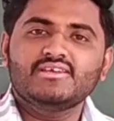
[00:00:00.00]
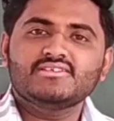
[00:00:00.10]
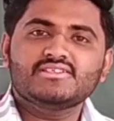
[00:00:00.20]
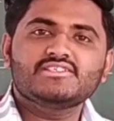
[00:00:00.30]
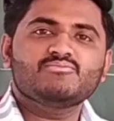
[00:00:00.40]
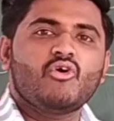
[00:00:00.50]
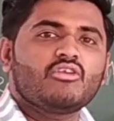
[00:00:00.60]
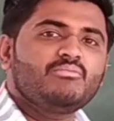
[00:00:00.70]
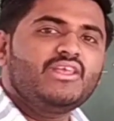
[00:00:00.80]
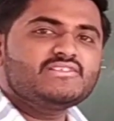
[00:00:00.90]
Cis form
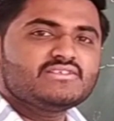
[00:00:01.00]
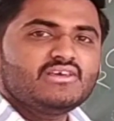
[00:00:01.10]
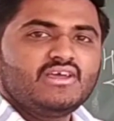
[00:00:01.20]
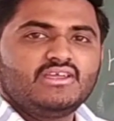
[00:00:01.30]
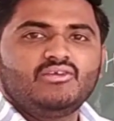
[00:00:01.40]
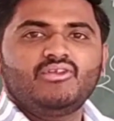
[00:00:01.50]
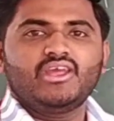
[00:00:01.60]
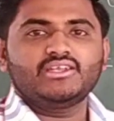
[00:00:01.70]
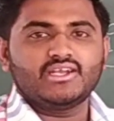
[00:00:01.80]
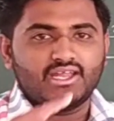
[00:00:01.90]
means you will
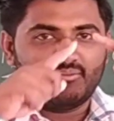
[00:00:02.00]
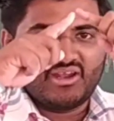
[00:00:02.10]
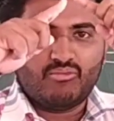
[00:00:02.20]
get a double